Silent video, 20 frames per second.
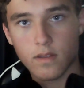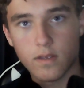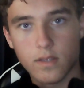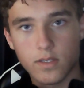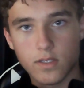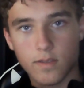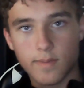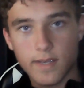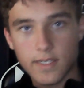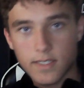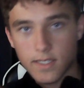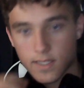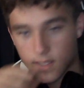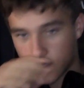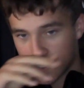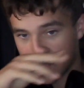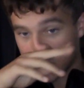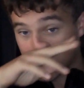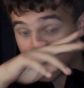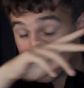So
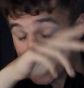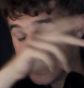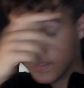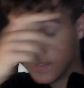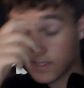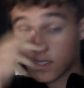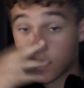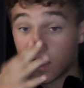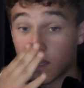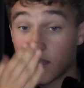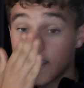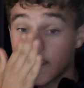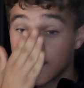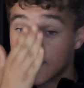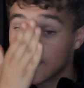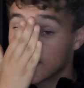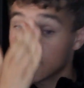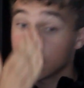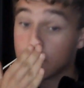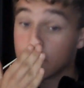basically what Clyde
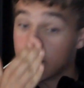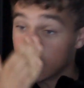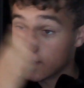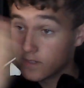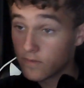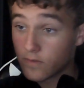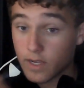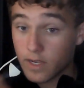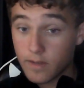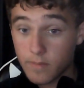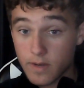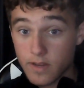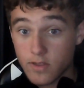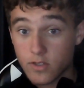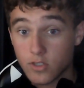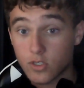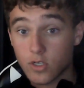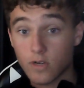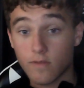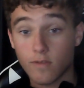did, he invited me to
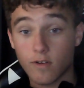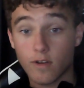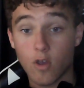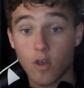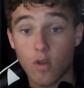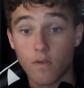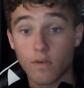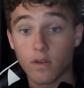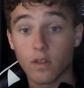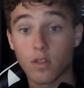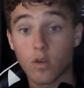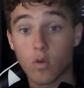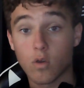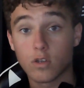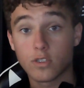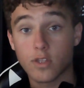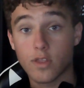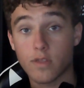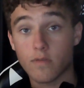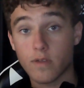the server over the
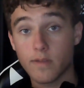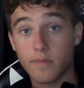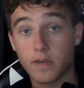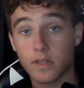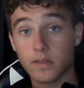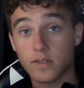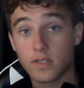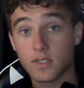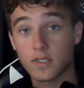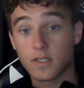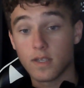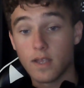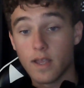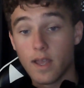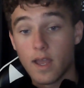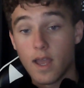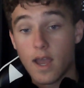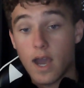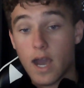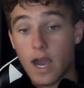course of 3 months.
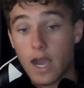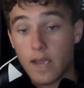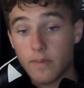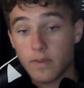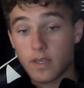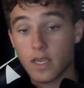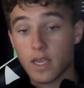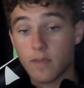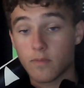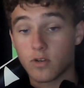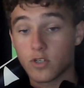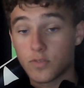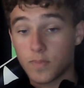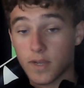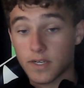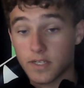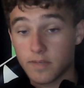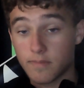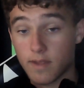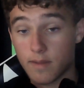I became a
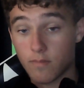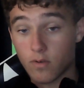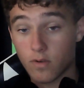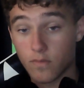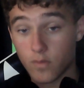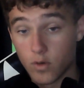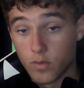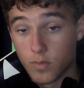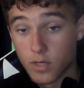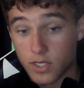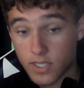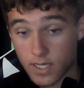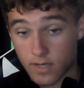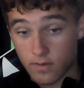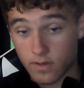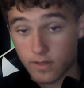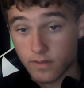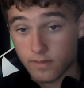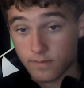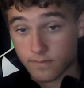respected member of Uber
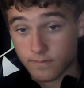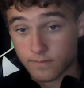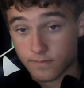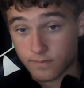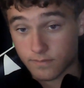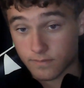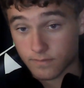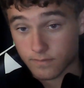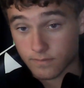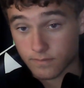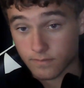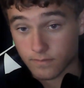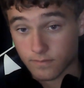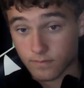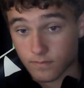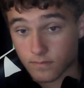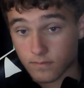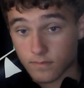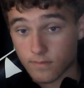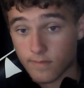Tyrant,
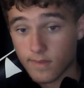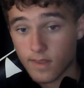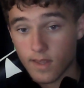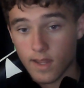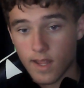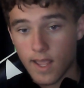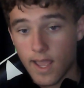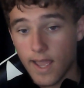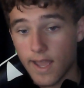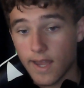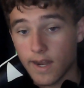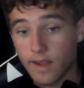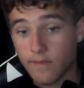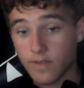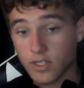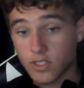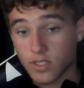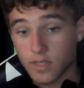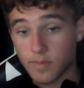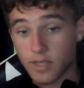and I
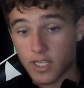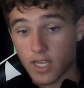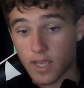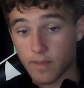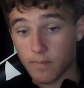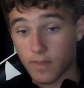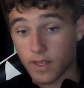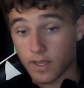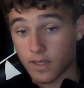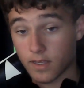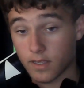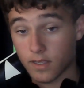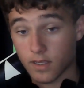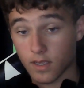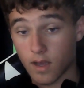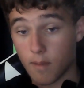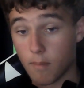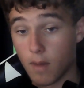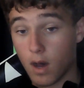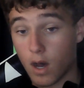eventually became like
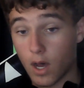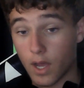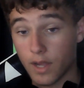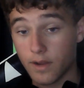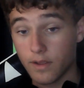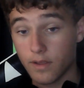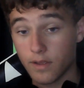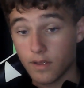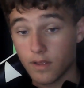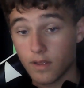a mod.